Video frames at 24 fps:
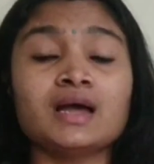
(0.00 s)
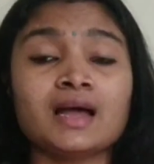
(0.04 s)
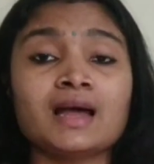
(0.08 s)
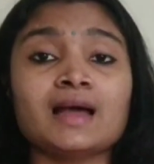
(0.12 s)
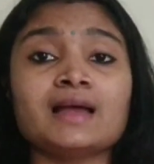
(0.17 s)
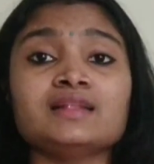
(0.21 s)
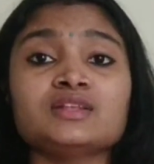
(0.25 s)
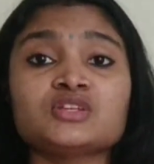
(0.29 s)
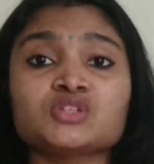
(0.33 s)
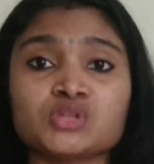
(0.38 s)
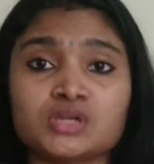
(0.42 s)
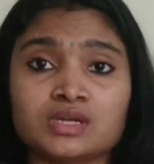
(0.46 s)

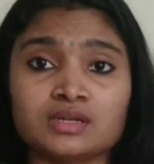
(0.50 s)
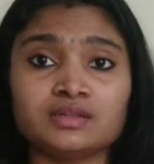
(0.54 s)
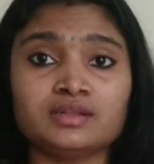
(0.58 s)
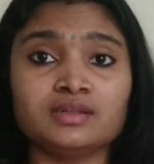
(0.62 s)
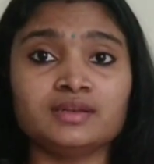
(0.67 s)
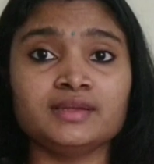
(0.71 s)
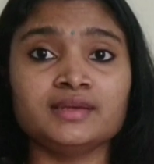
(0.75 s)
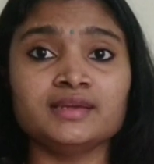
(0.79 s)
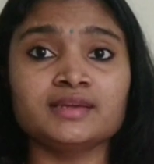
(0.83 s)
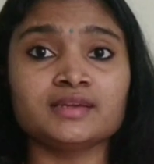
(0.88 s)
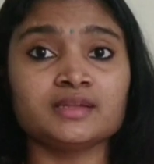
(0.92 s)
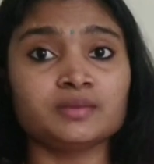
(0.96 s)
I'll share the
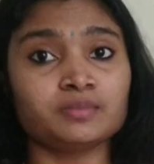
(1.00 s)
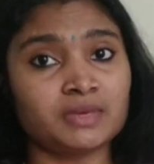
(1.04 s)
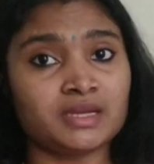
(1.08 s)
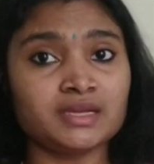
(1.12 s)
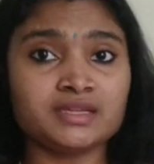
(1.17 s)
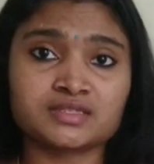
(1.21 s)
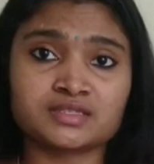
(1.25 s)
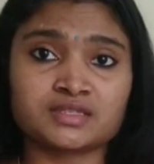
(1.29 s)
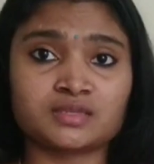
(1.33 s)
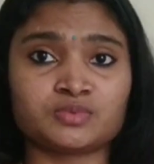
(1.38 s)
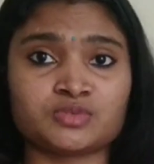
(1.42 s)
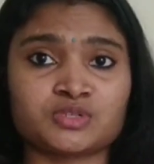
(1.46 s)
link in my
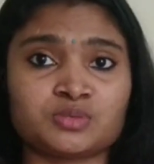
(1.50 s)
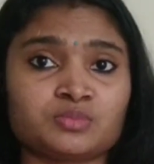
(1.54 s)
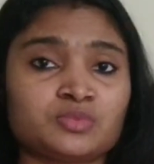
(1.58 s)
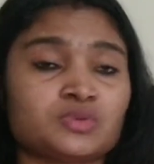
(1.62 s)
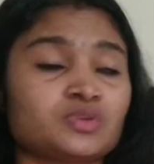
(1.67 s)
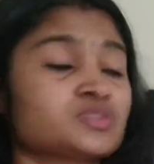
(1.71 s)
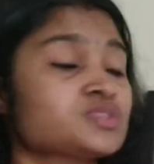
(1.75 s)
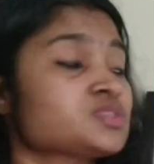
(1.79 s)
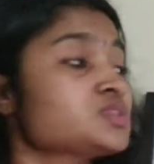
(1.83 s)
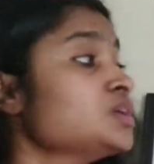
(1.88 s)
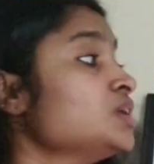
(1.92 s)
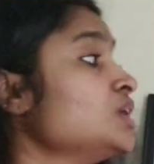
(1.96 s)
description
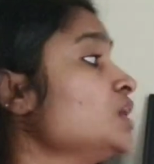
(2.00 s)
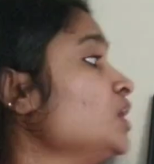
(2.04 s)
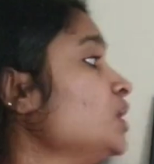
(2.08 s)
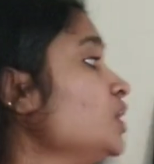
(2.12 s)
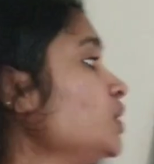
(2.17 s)
box.